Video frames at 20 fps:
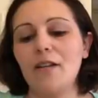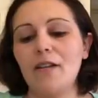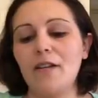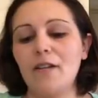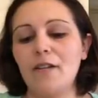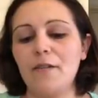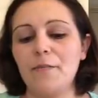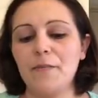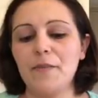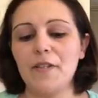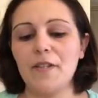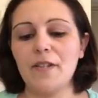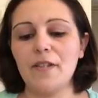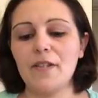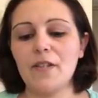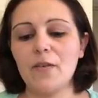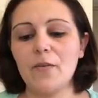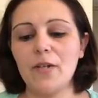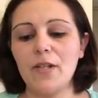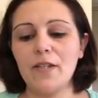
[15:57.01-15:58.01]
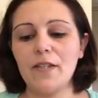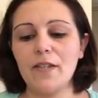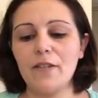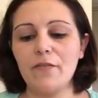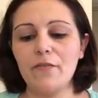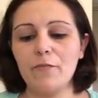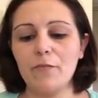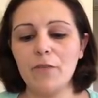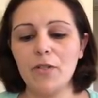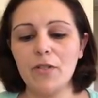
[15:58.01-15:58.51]
So that's
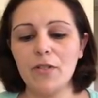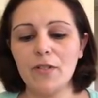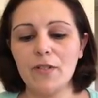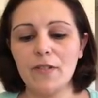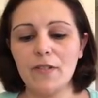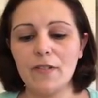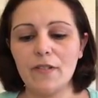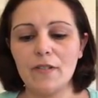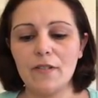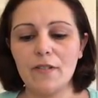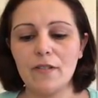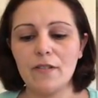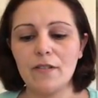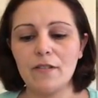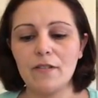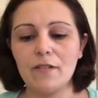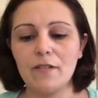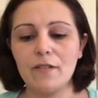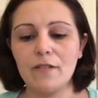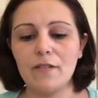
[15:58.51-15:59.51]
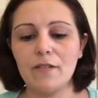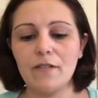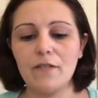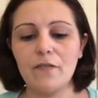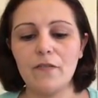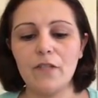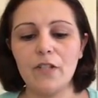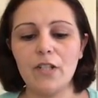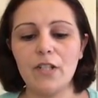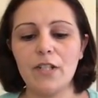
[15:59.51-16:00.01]
27 blocks.
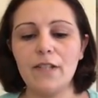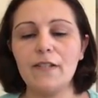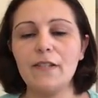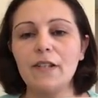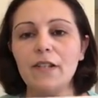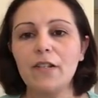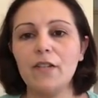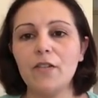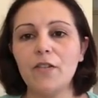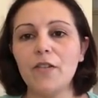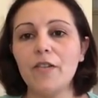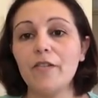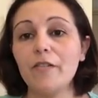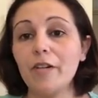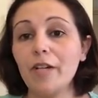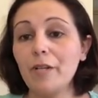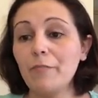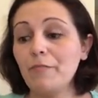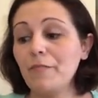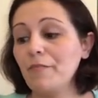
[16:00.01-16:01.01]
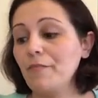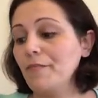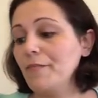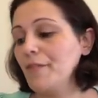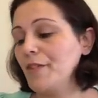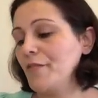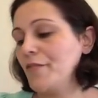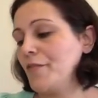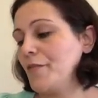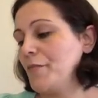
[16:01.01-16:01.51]
Fit nicely on 3
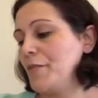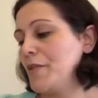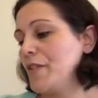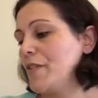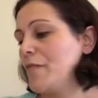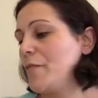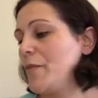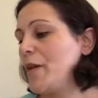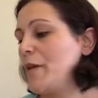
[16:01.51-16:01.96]
different bits of